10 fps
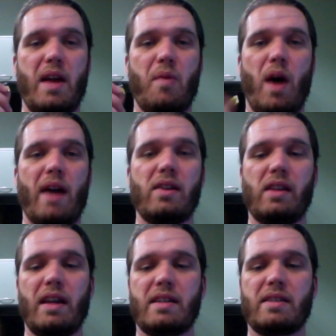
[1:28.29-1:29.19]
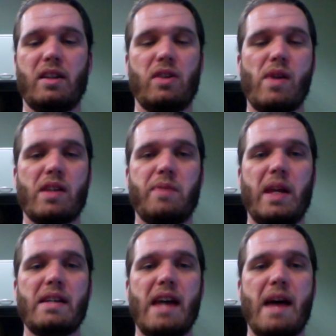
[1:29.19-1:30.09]
wireless USB
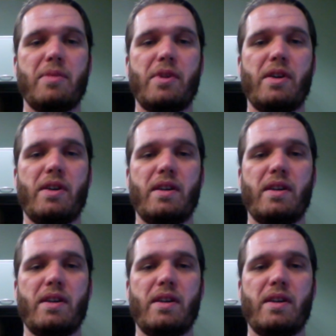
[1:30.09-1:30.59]
adapter.